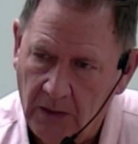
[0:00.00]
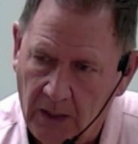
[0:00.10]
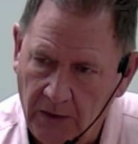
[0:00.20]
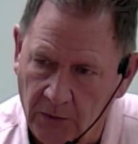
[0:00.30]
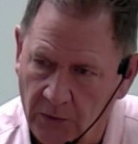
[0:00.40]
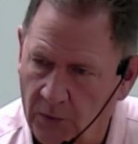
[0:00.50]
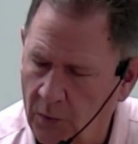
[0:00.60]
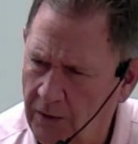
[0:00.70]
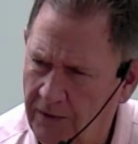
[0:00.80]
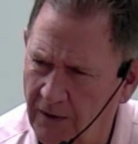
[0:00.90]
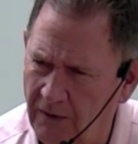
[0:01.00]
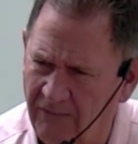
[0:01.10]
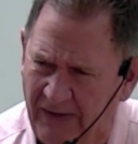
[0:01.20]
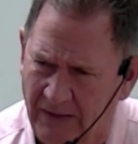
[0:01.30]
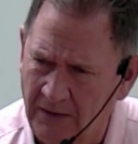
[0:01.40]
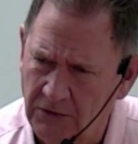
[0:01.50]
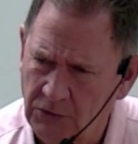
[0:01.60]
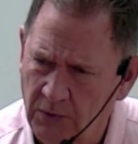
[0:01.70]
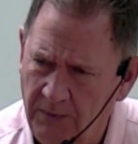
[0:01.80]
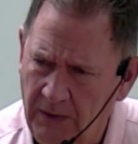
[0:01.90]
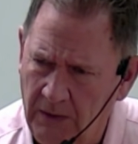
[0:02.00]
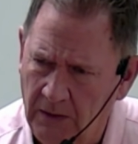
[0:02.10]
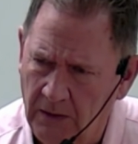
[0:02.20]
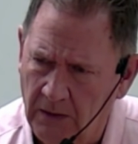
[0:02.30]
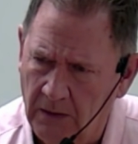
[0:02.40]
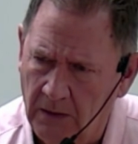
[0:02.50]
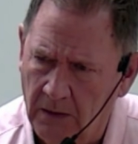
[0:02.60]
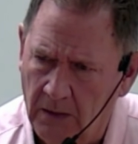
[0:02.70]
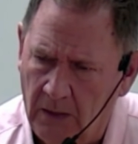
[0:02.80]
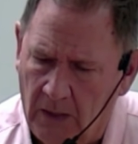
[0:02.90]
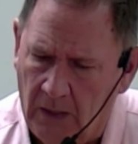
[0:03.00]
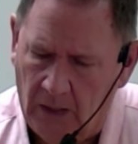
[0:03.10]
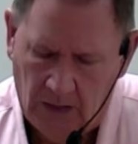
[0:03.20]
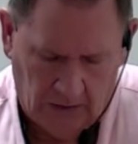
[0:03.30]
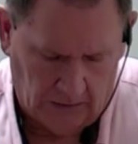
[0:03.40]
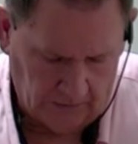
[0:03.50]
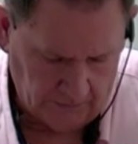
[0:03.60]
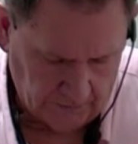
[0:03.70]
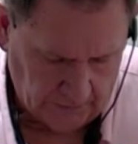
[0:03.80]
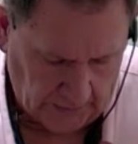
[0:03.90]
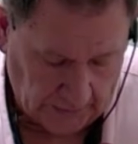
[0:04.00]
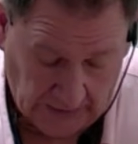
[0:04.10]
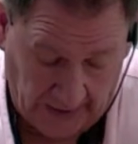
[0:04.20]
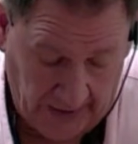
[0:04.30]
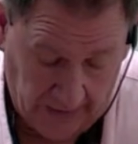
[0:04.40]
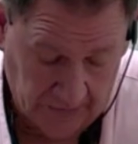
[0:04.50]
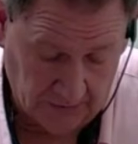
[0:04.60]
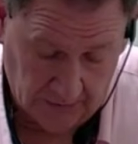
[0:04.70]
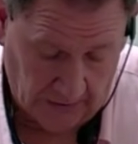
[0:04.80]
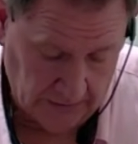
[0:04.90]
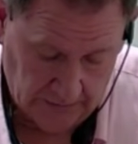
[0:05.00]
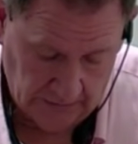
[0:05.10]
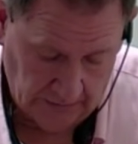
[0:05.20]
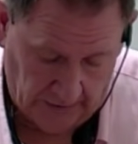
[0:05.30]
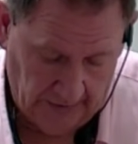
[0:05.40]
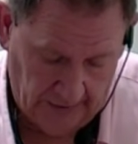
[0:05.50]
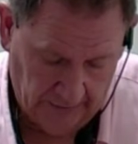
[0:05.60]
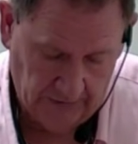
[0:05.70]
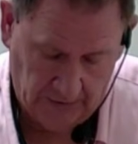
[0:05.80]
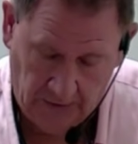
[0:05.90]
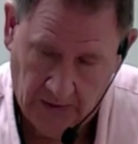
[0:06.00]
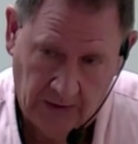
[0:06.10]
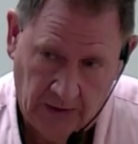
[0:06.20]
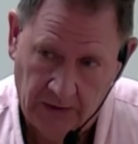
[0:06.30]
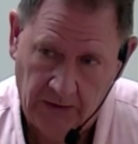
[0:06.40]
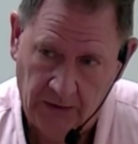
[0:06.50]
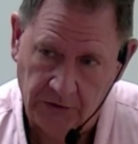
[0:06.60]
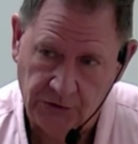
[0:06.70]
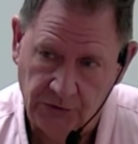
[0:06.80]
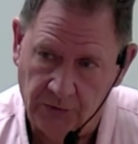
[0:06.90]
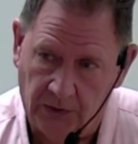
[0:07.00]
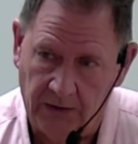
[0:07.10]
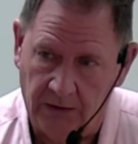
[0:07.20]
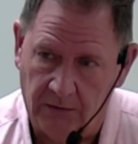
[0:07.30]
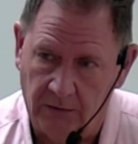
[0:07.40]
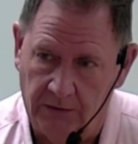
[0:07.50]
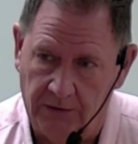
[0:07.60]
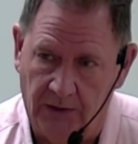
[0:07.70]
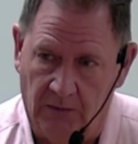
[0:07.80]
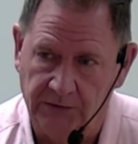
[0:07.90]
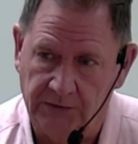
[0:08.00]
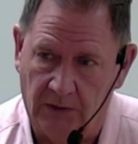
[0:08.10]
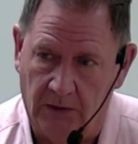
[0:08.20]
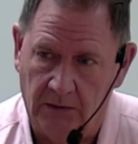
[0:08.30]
I don't know where the advantage would be, because I haven't yet had an issue running it through the table saw.